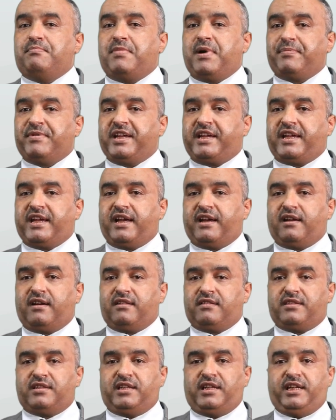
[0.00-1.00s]
Public
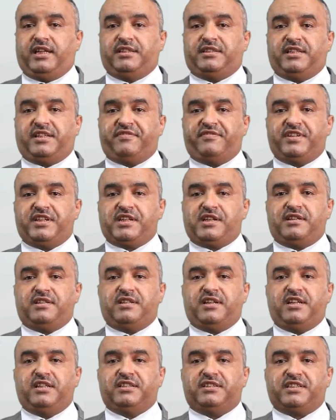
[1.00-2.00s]
health
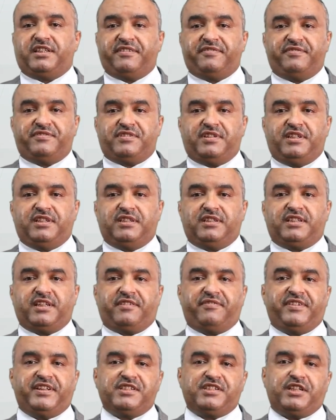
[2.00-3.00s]

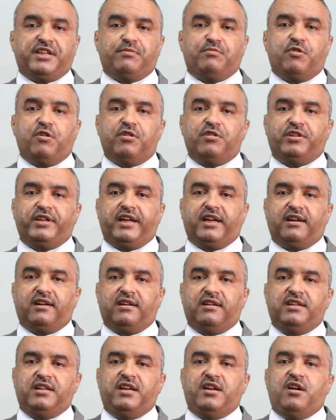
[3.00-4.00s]
intervention
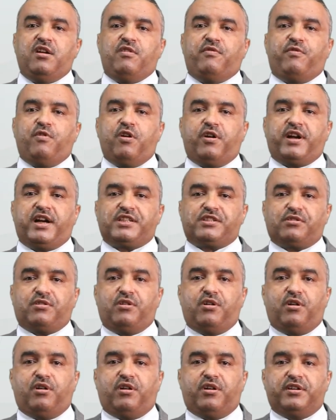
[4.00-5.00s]
model focus
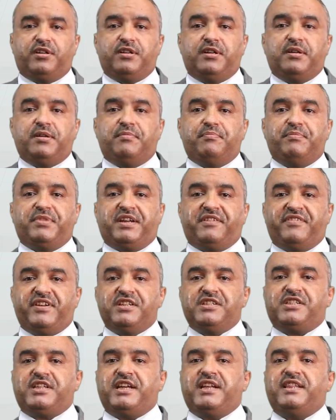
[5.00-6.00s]
on
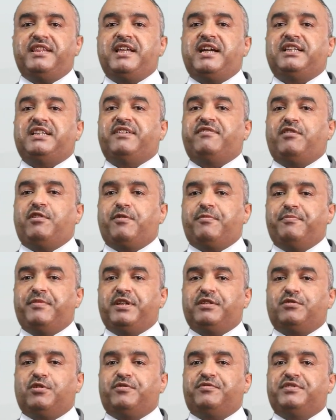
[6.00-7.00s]
prevention, the
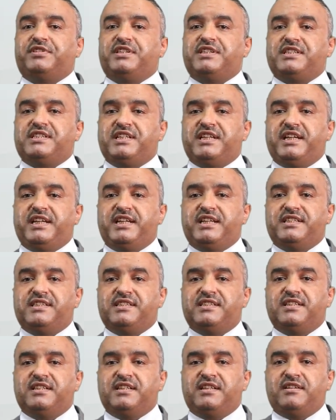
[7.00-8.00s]
development of
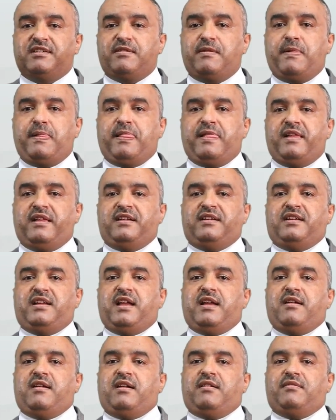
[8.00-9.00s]
disease,
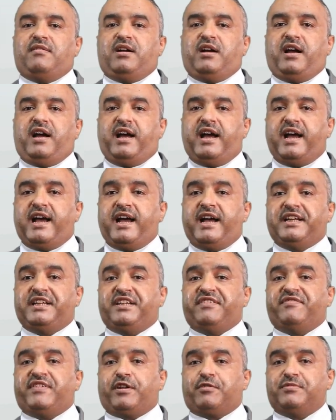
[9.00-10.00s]
and
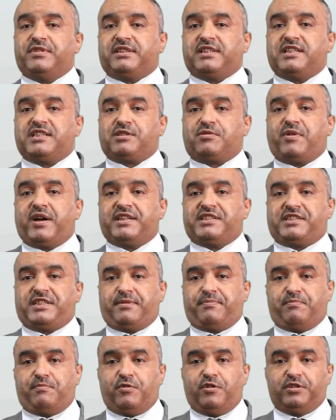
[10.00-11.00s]
environmental
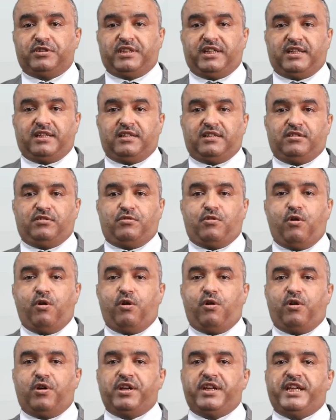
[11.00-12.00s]
stewardship model
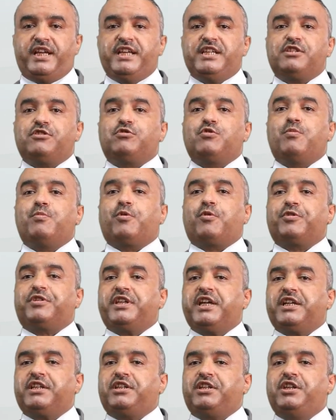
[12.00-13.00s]
goal is to
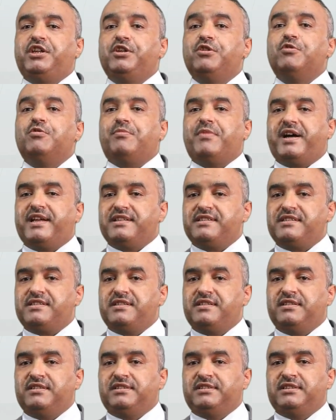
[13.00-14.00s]
protect
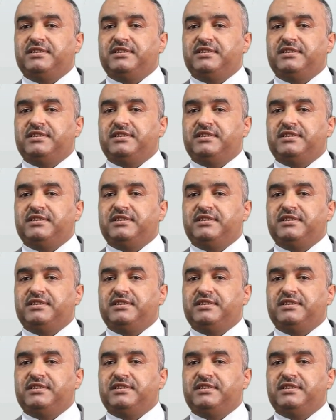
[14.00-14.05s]
humans